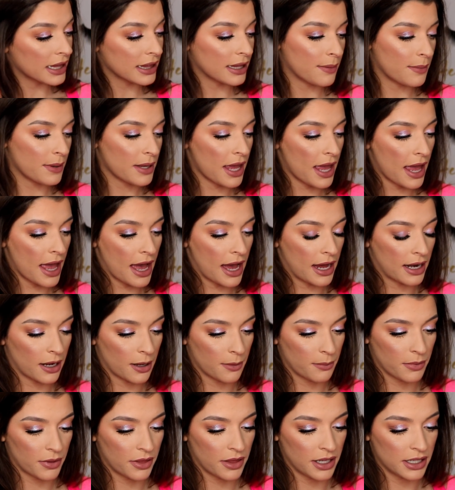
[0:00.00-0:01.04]
Let me add
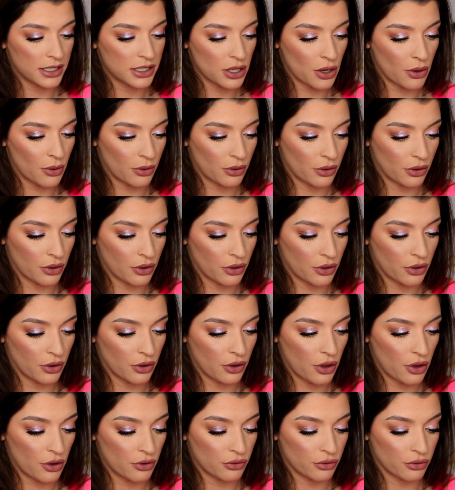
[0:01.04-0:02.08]
up the
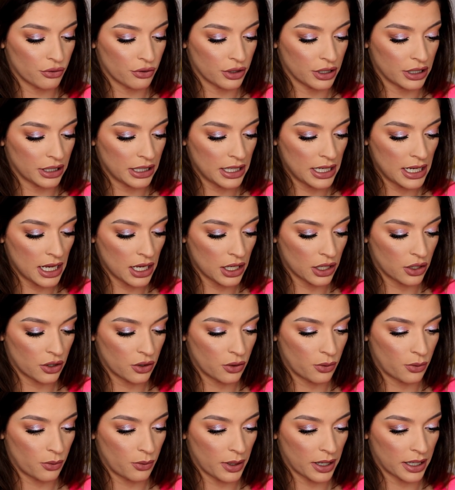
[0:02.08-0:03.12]
total really
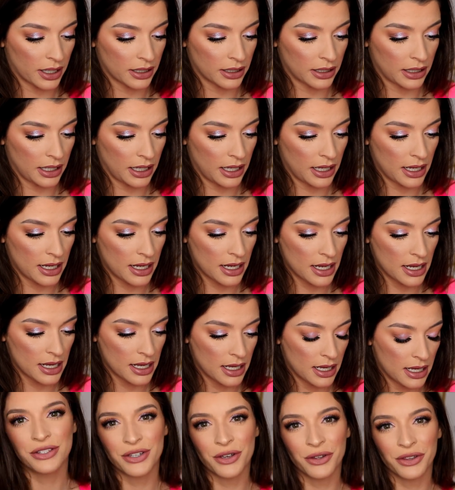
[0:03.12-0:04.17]
quickly.
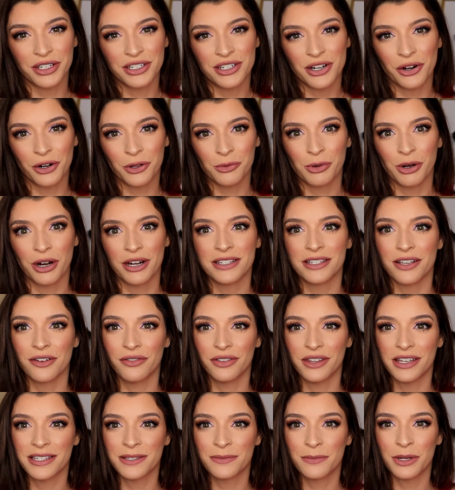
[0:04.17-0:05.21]
So the total price
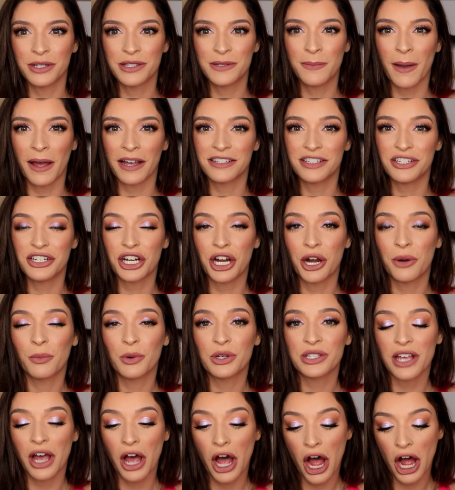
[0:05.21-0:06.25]
of this month's BoxyCharm
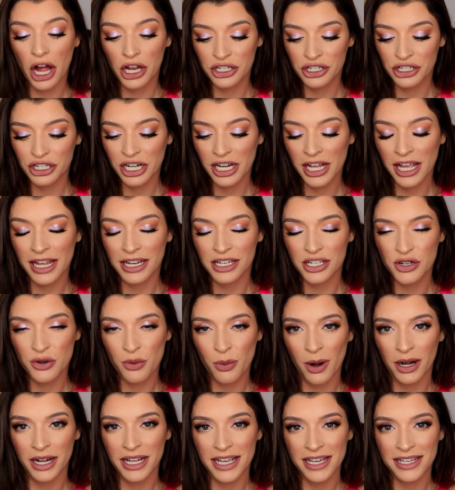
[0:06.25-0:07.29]
was
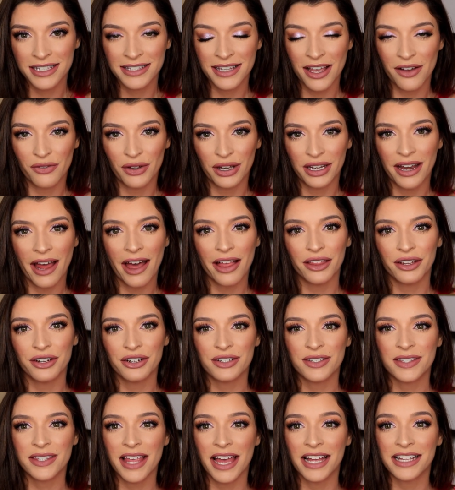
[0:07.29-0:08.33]

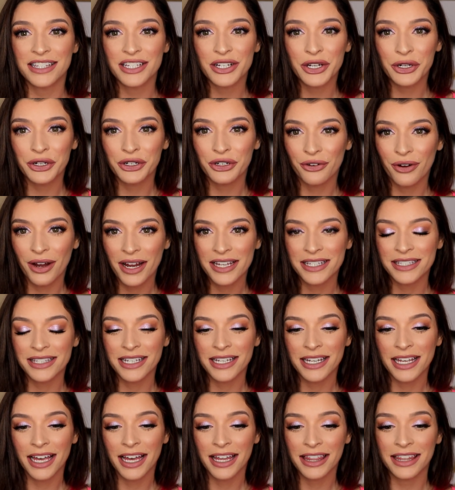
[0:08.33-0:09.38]
$127. That's
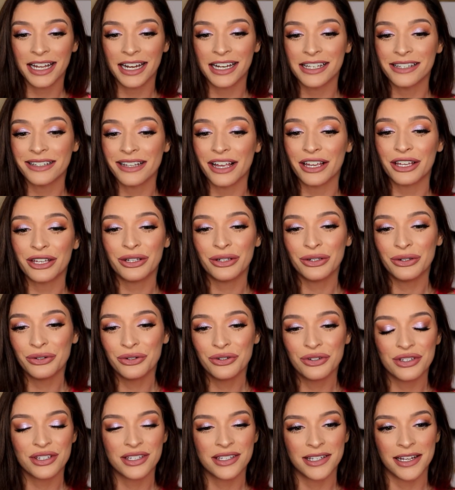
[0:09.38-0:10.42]
crazy. That is a
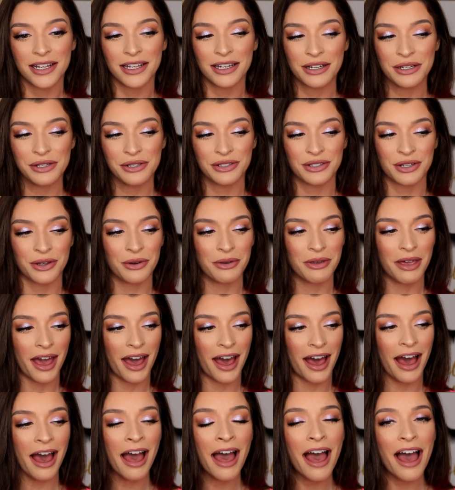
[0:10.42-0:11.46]
huge steal. So
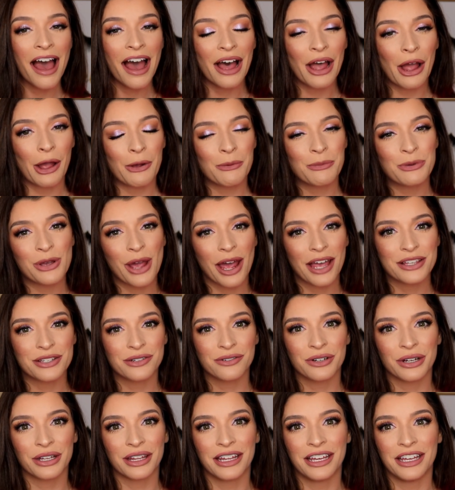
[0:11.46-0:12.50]
yeah, I hope you guys
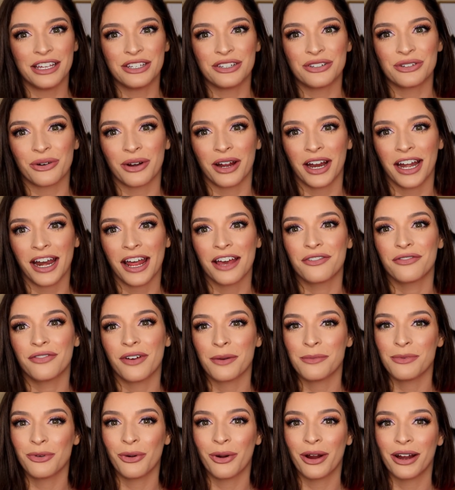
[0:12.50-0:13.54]
really enjoyed
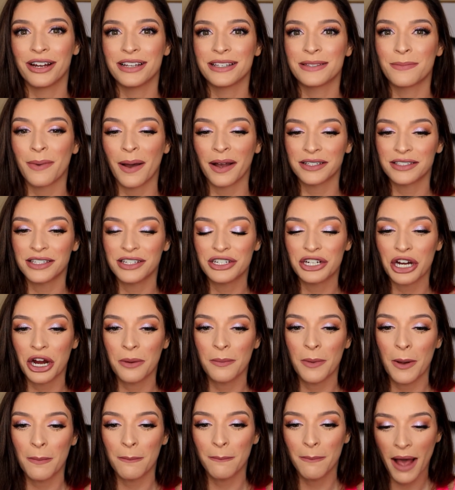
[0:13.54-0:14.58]
February's
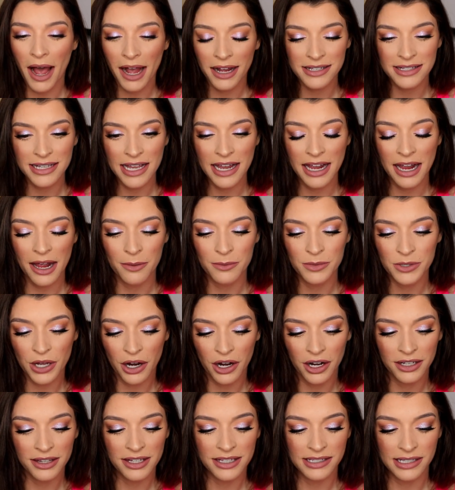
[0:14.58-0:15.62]
BoxyCharm unboxing. I'm
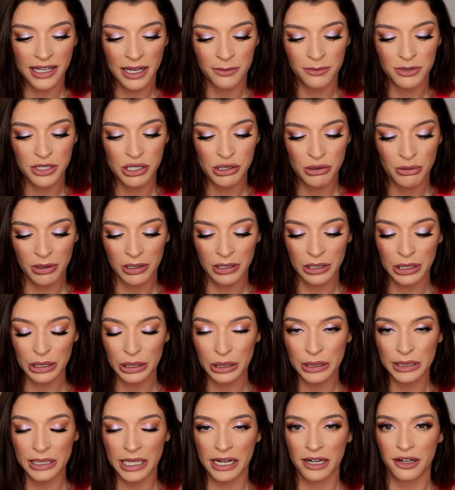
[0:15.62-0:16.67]
sorry this came to you a
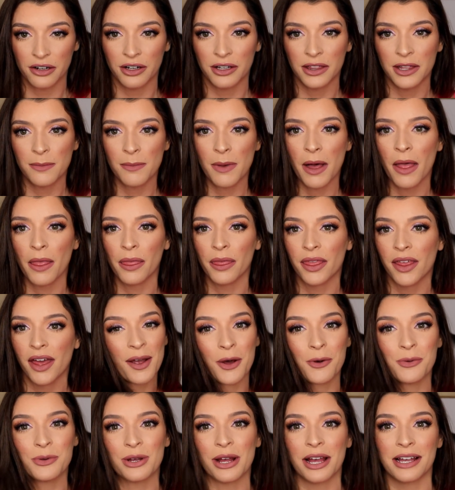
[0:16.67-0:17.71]
little later in the month. I
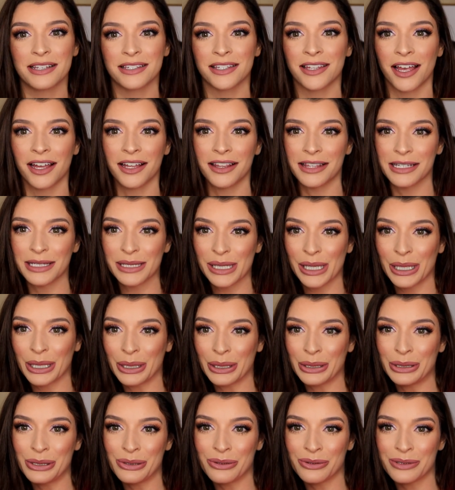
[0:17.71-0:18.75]
hope you guys like this
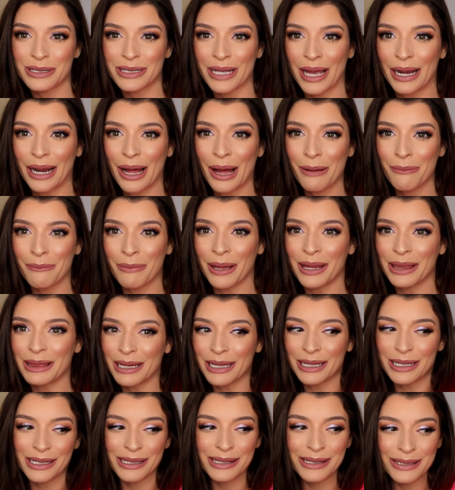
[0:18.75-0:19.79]
little new setup. I
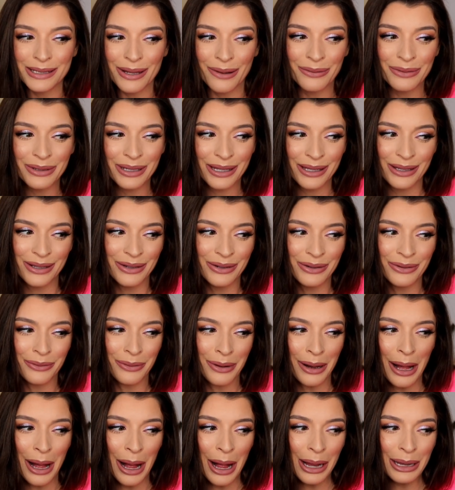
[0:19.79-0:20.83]
think it's so cute.
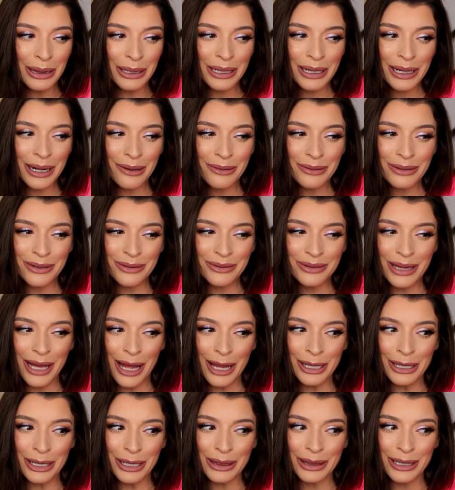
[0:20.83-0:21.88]
Look how cute that
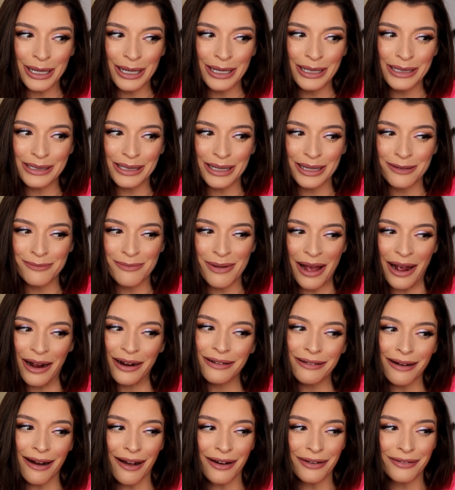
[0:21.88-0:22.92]
little thing is in the
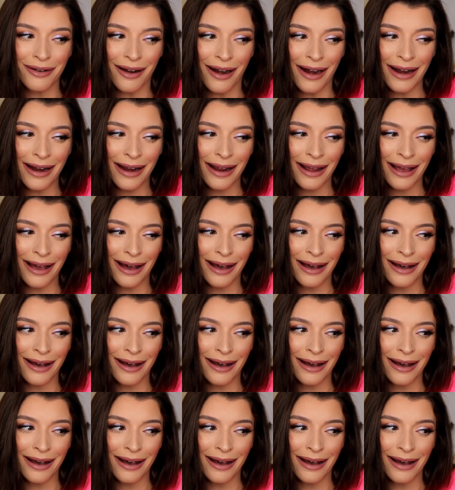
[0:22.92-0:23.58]
background, right?